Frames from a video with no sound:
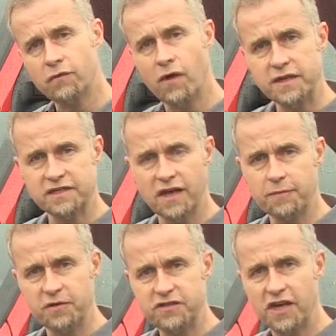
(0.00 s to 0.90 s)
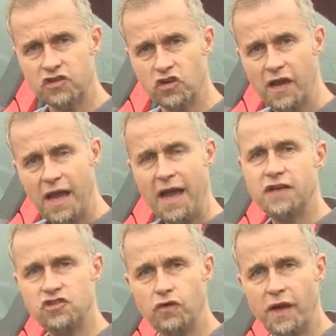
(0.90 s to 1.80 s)
and right side protection
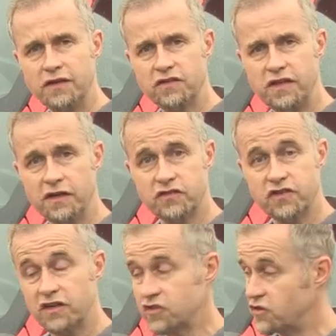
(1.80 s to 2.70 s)
as you enter the intersection.